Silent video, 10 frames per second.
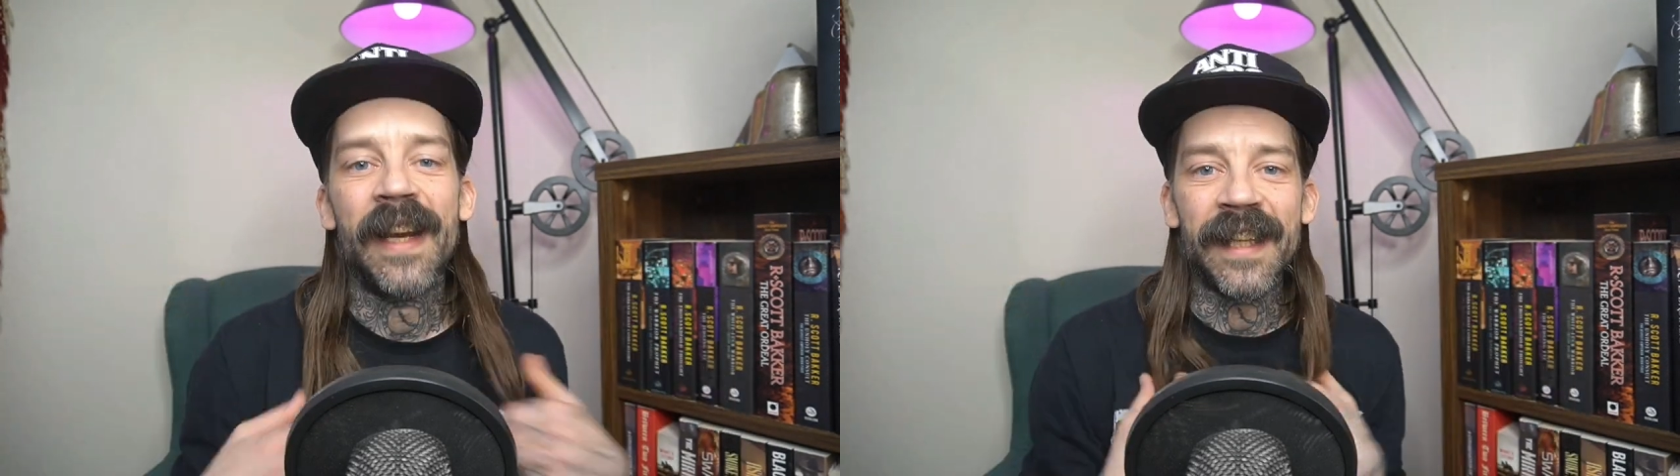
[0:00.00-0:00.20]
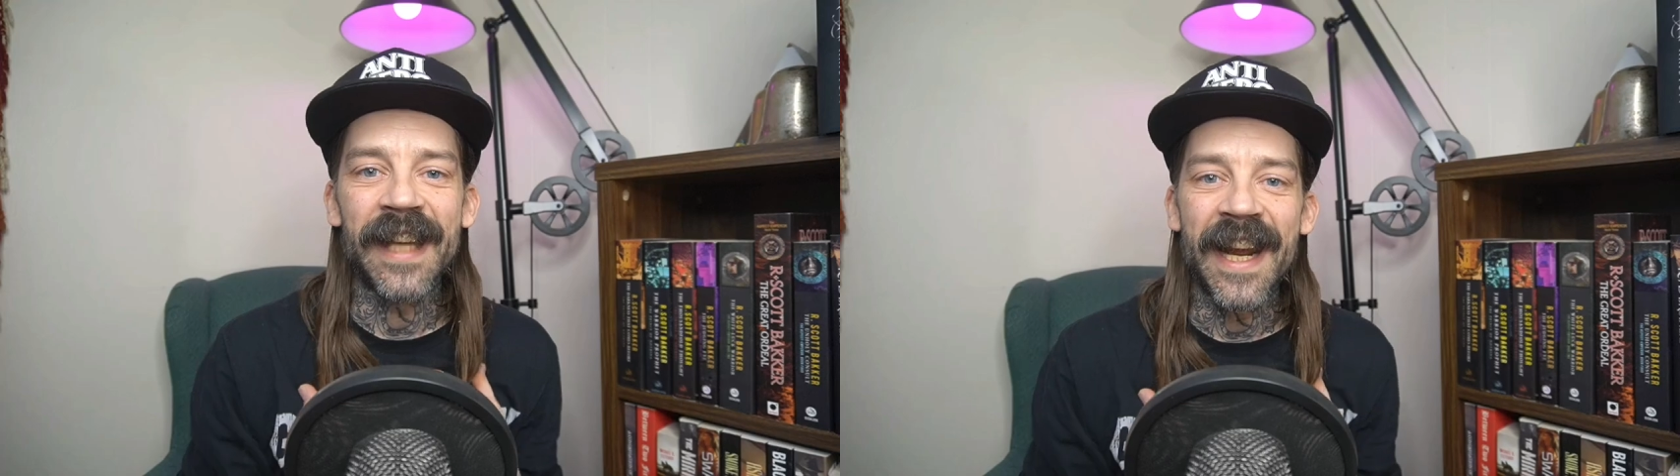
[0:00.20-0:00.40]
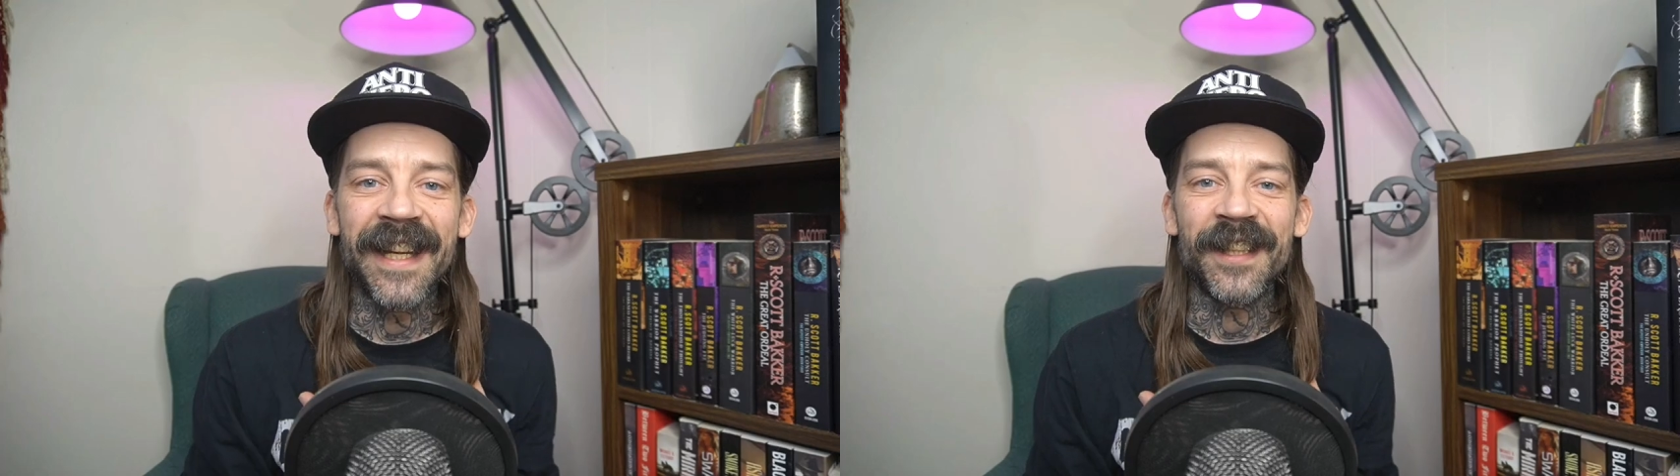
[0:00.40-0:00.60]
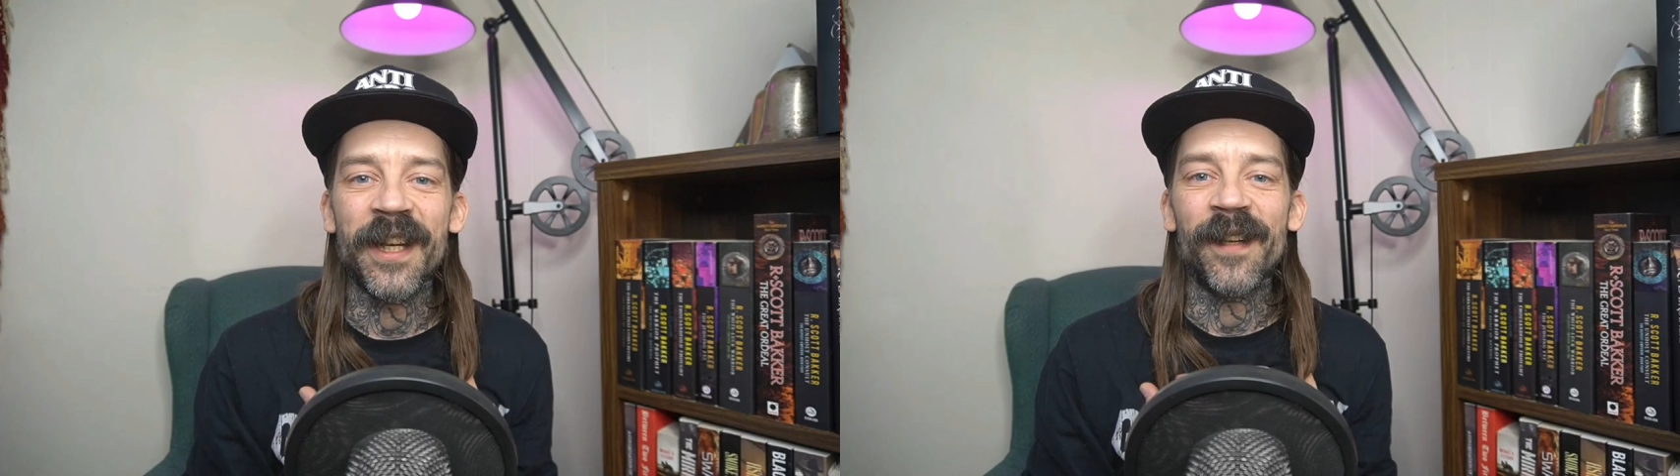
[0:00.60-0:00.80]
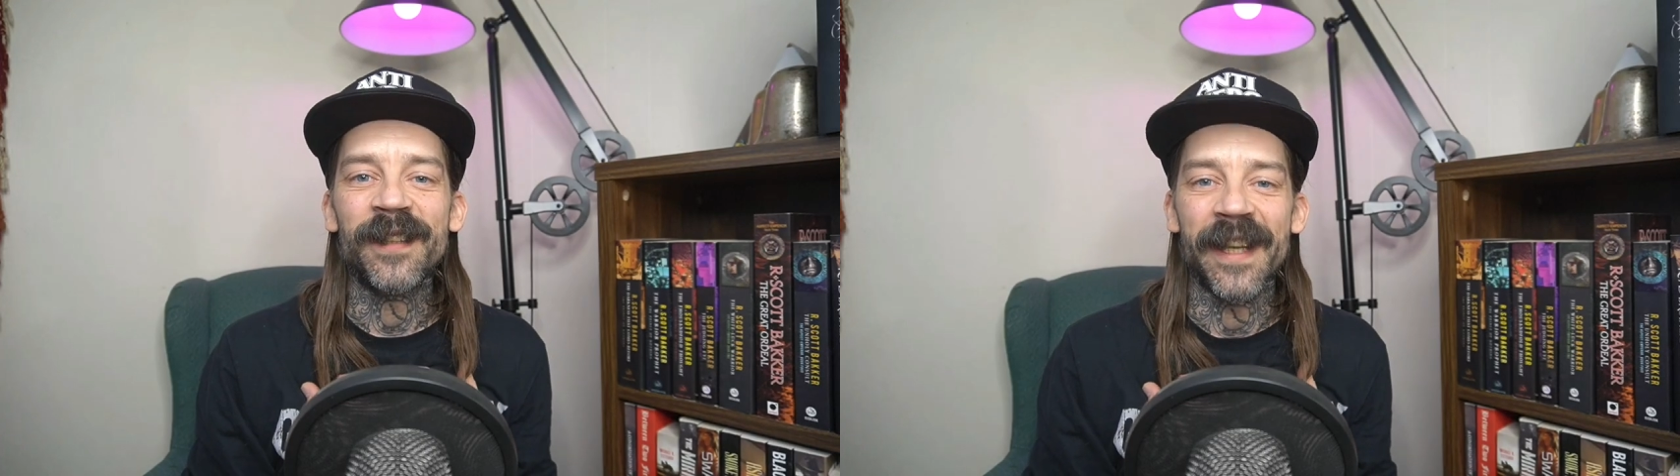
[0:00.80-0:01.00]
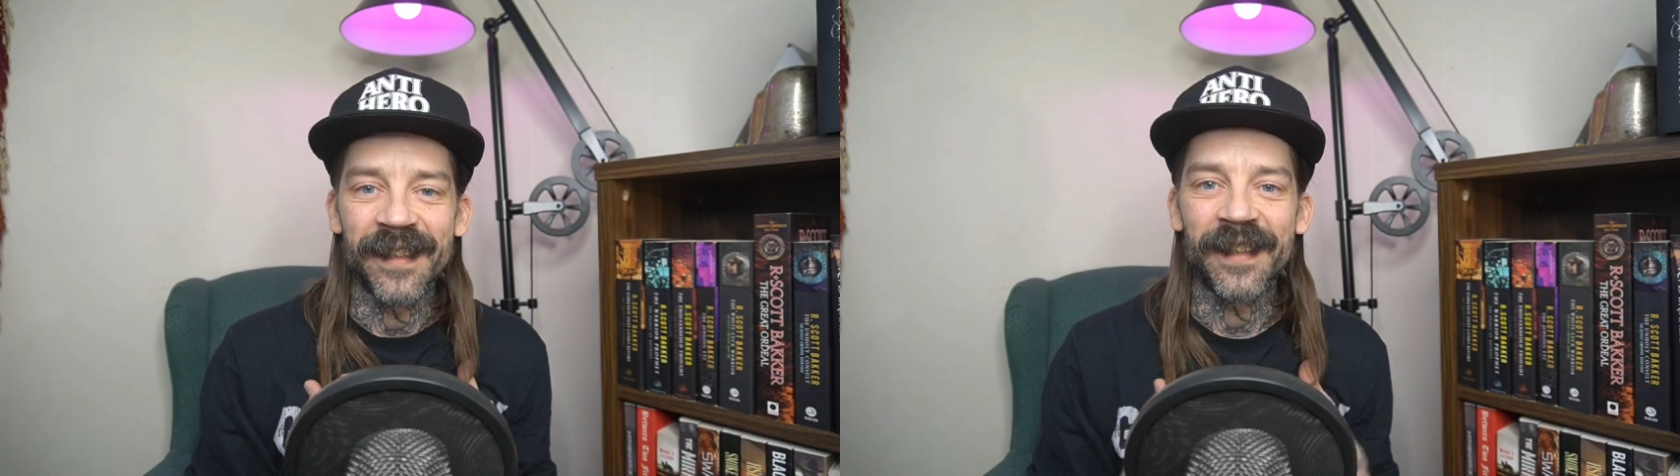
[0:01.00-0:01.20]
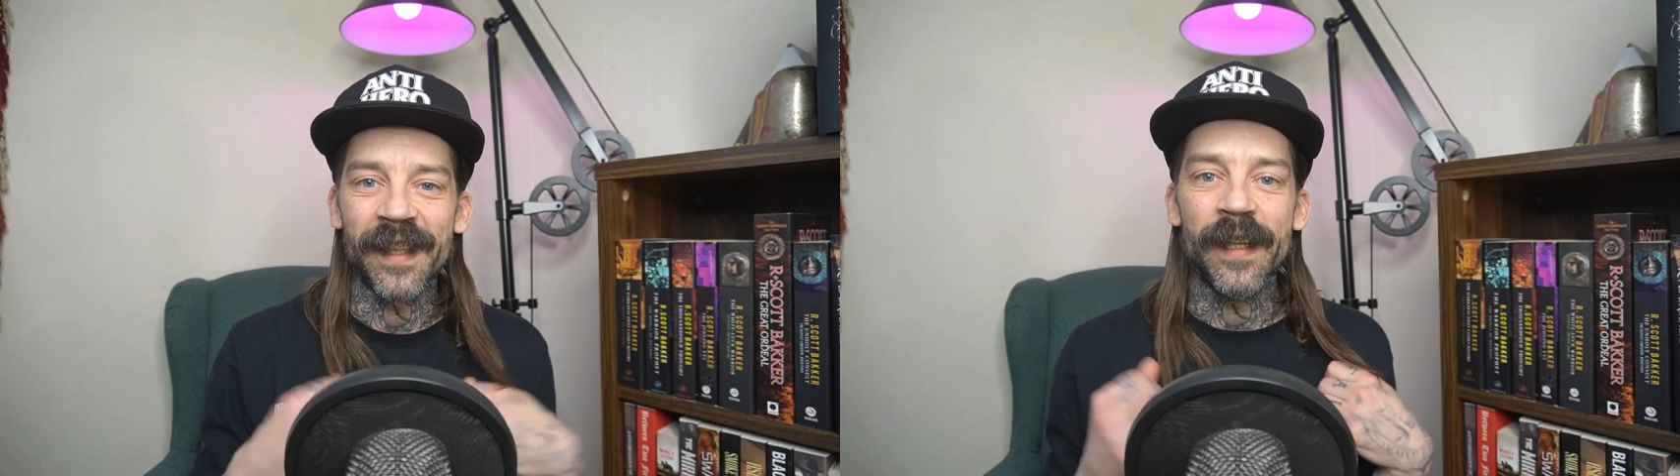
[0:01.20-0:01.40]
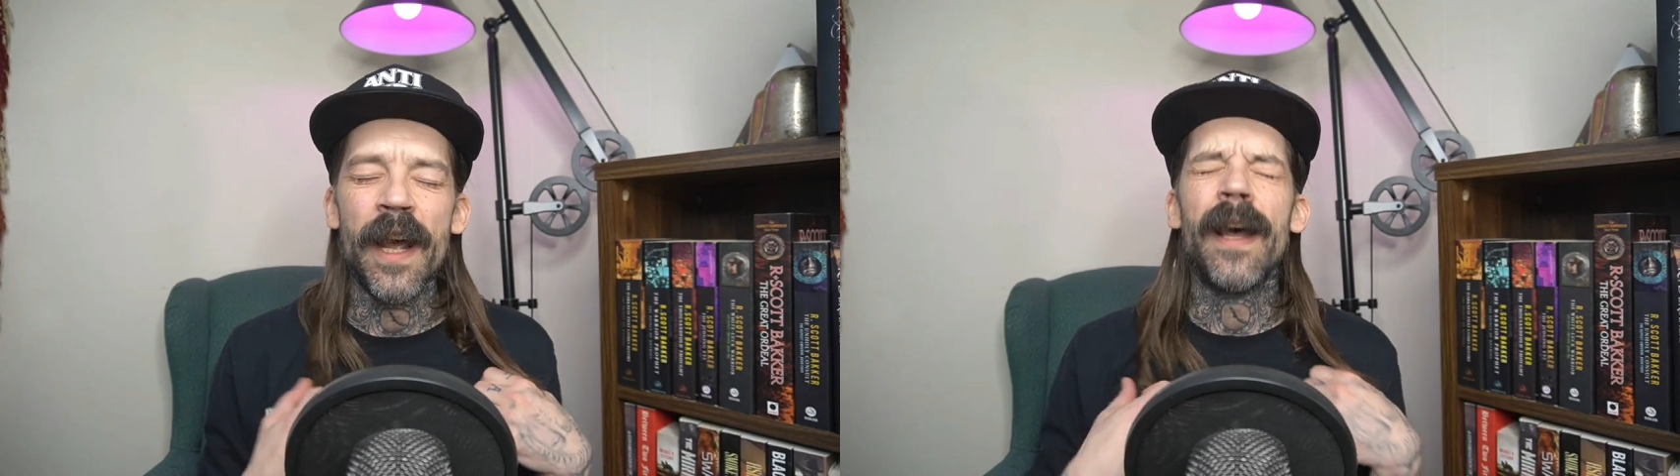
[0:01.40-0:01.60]
And to H.L.
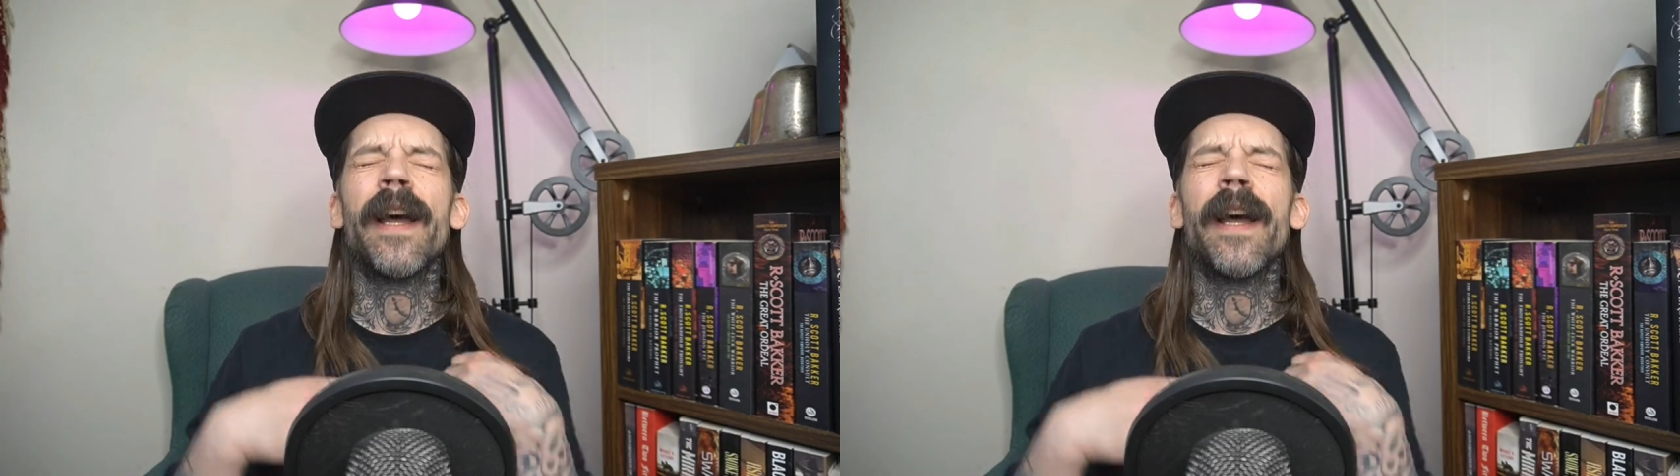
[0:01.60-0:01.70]
Tinsley,